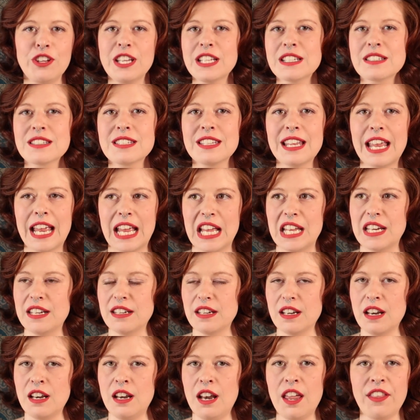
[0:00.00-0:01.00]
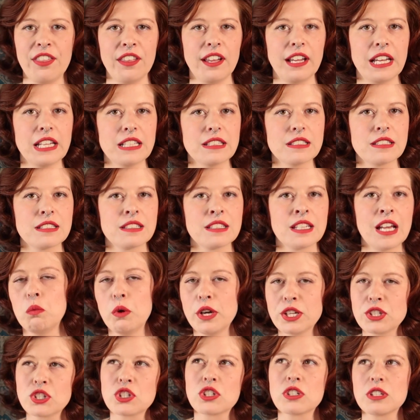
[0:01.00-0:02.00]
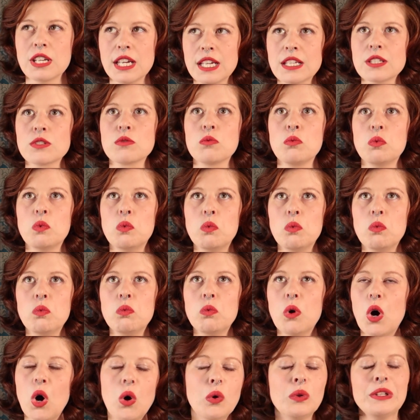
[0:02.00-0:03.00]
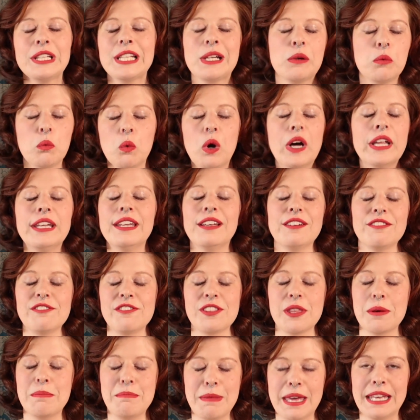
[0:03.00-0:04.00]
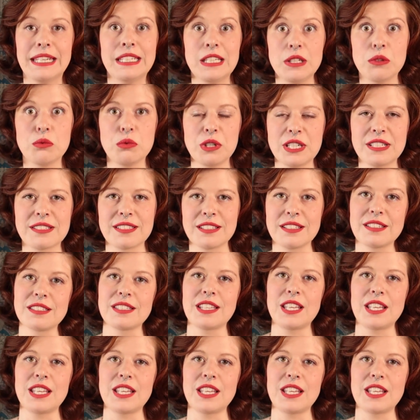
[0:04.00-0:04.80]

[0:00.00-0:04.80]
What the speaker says: fit and nothing else, which is only one of the many reasons